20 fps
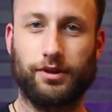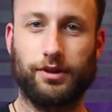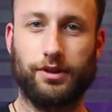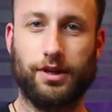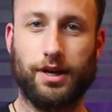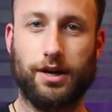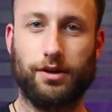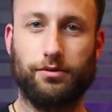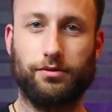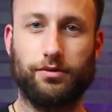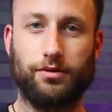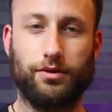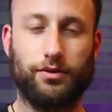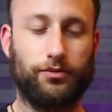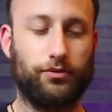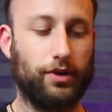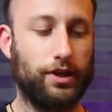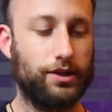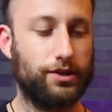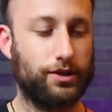Now, the
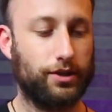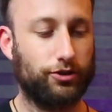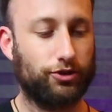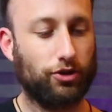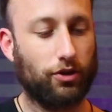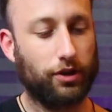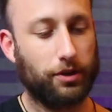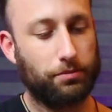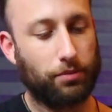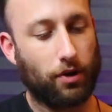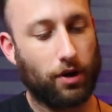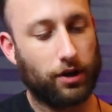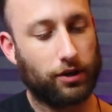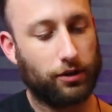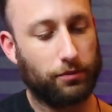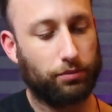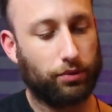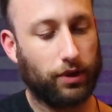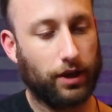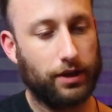phrase that Charlie
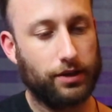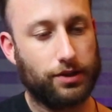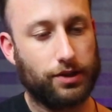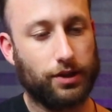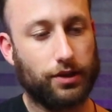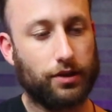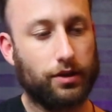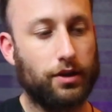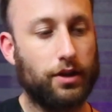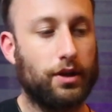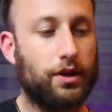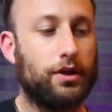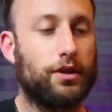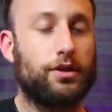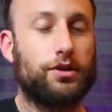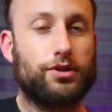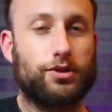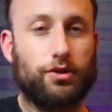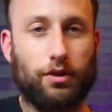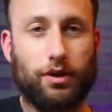Parker plays here
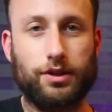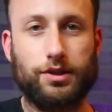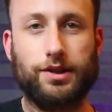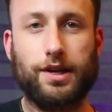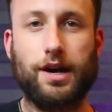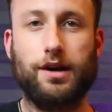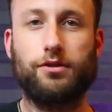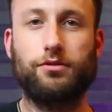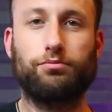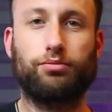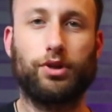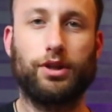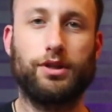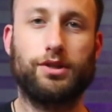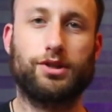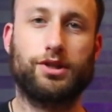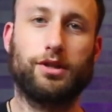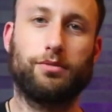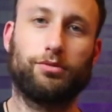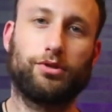starts out pretty
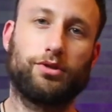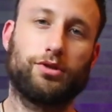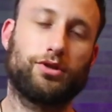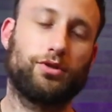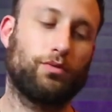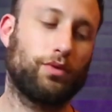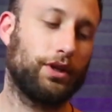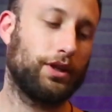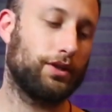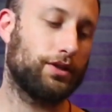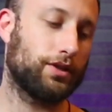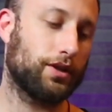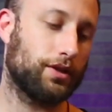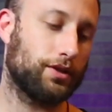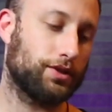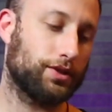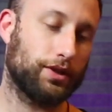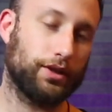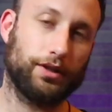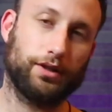similar to what he
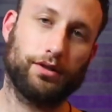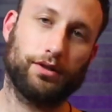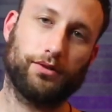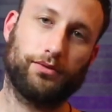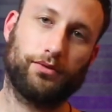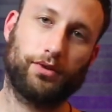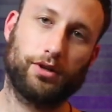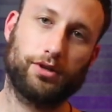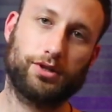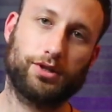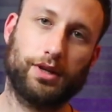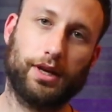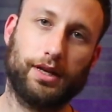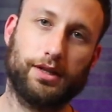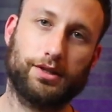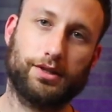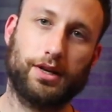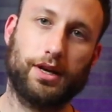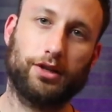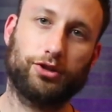does in the first A
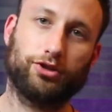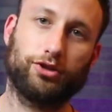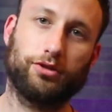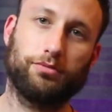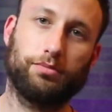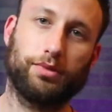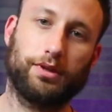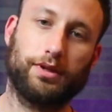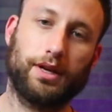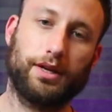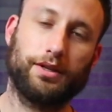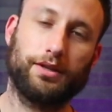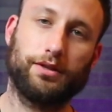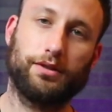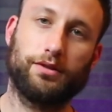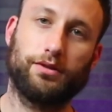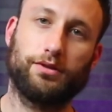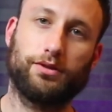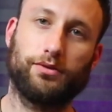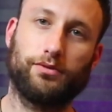section, but then
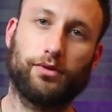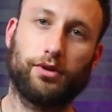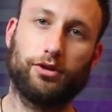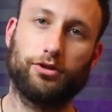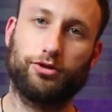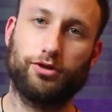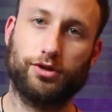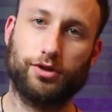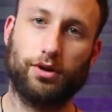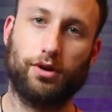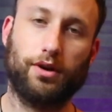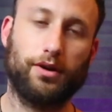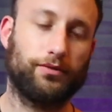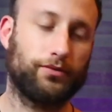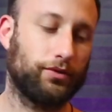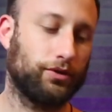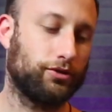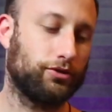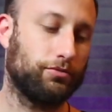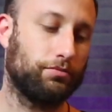it diverges
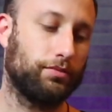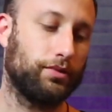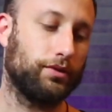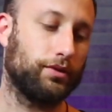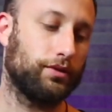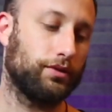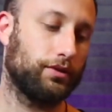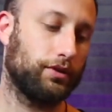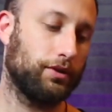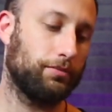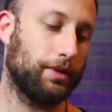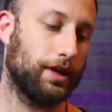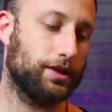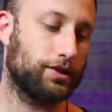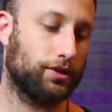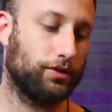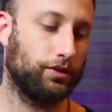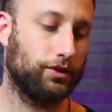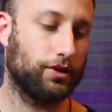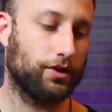off a little bit. He
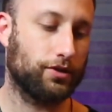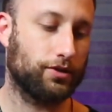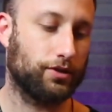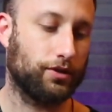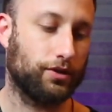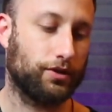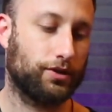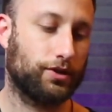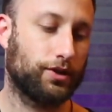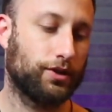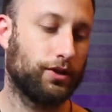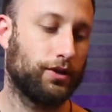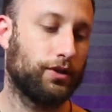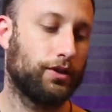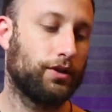basically does this.